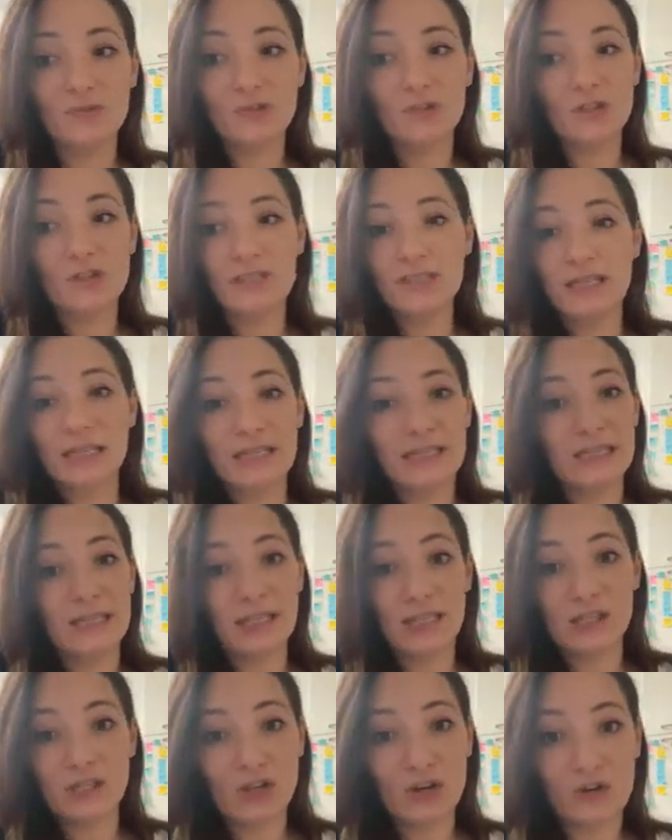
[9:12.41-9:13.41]
Just like
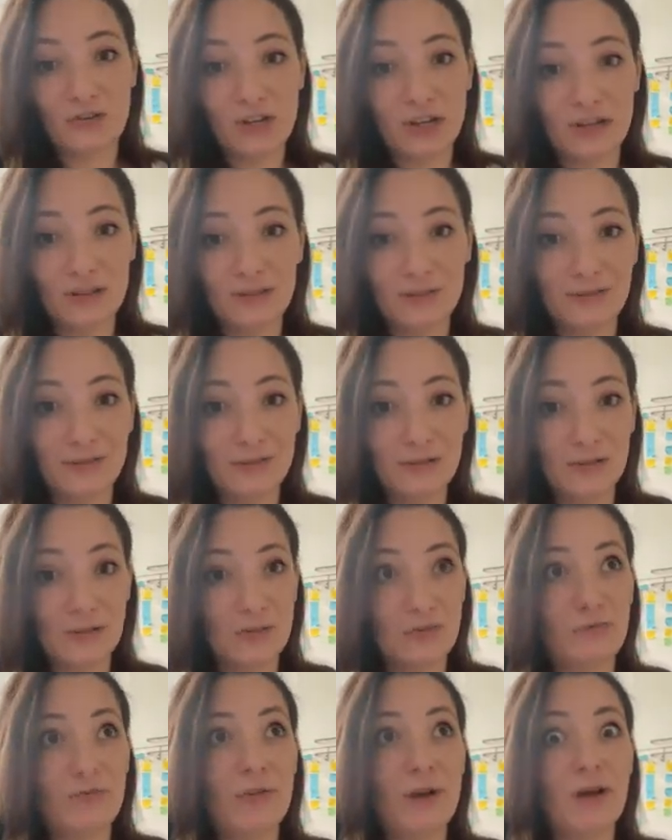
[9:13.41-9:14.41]
saying sorry goes
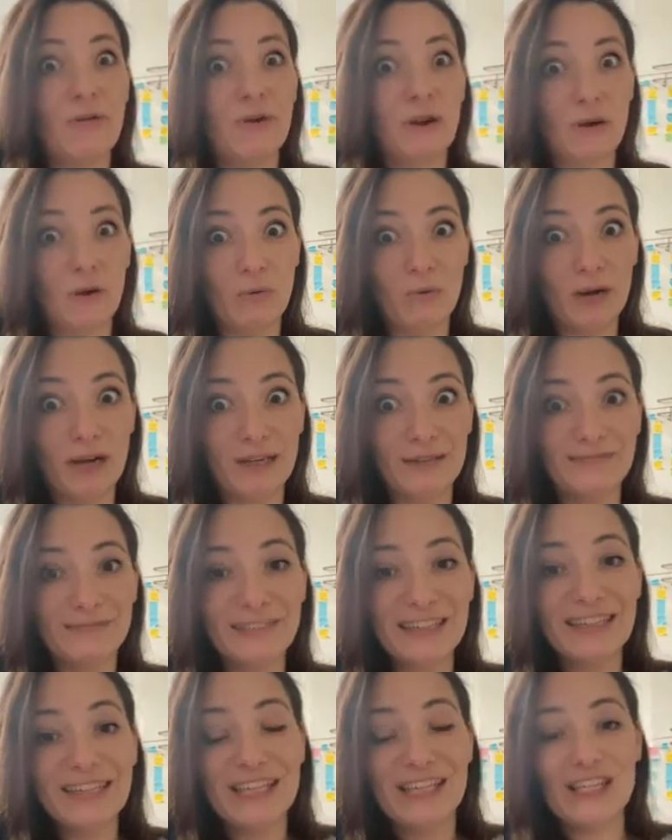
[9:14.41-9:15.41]
a very long way.
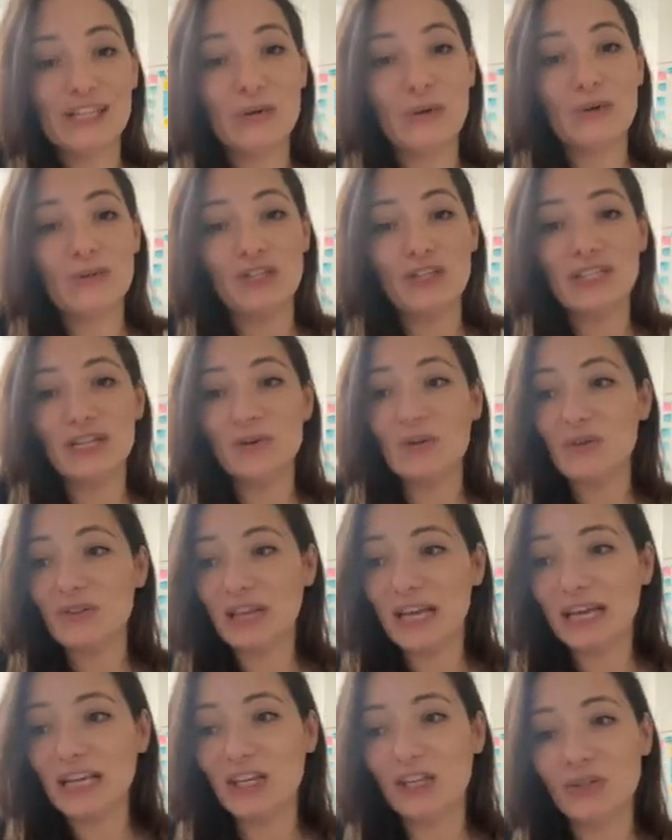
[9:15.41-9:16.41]
So just a little
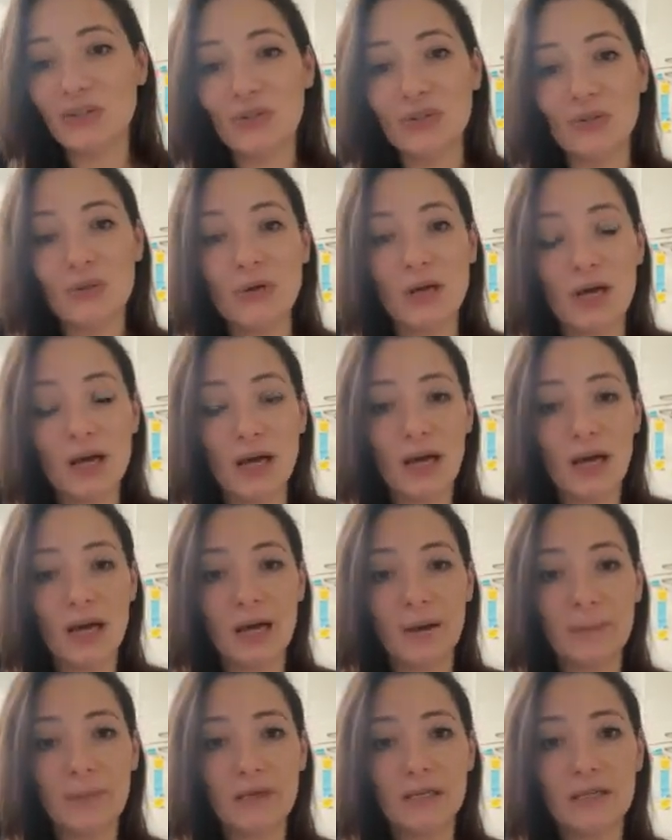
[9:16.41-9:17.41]
thank you,
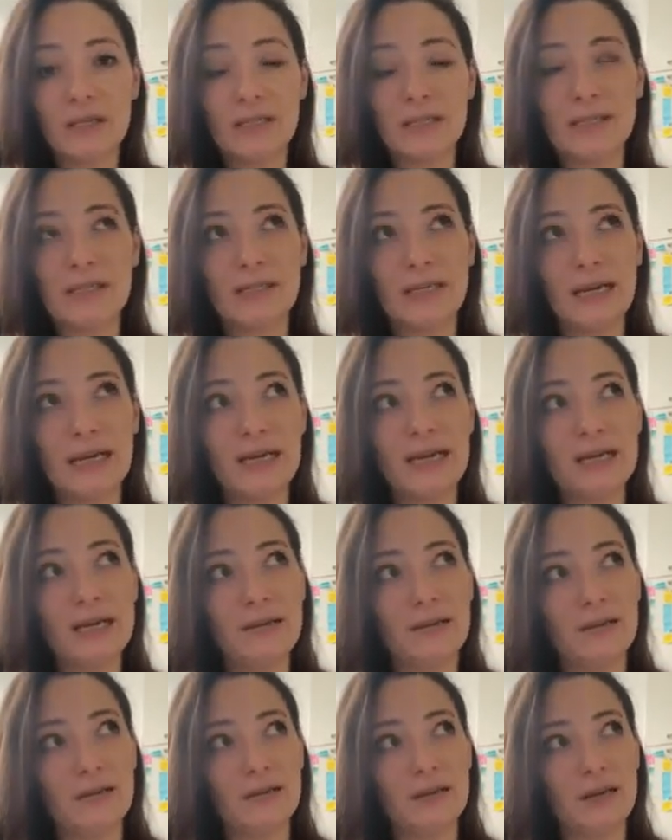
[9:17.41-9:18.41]
because
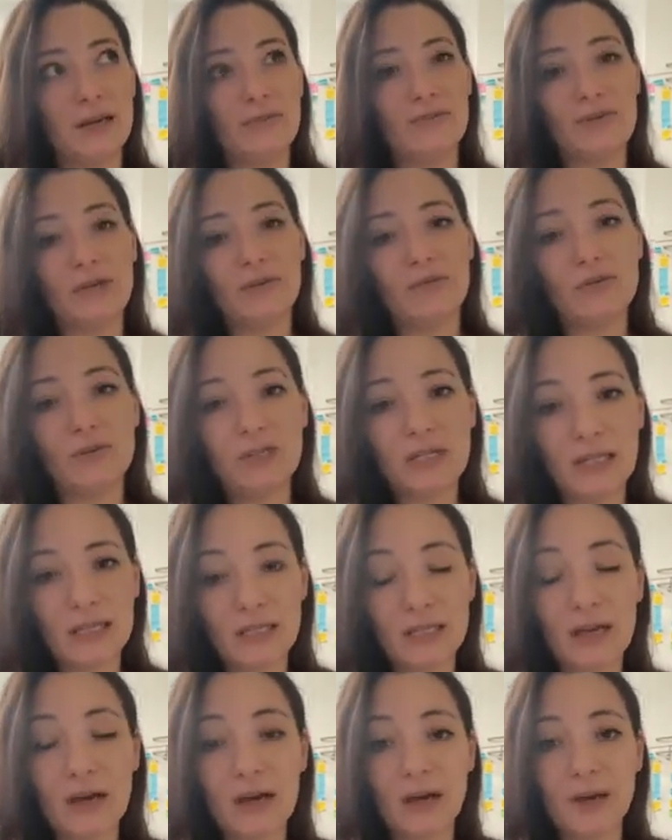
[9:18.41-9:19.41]
they have given you their
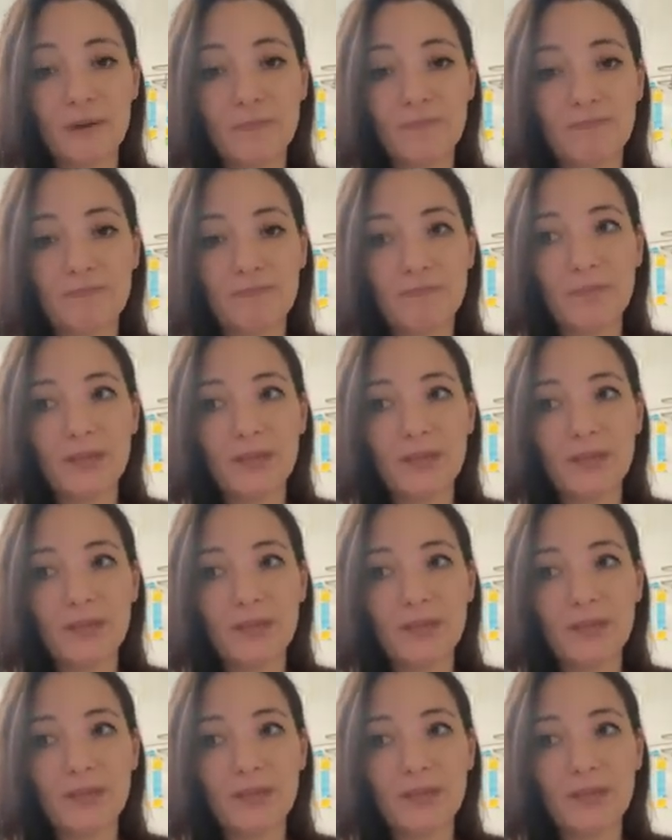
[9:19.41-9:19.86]
time.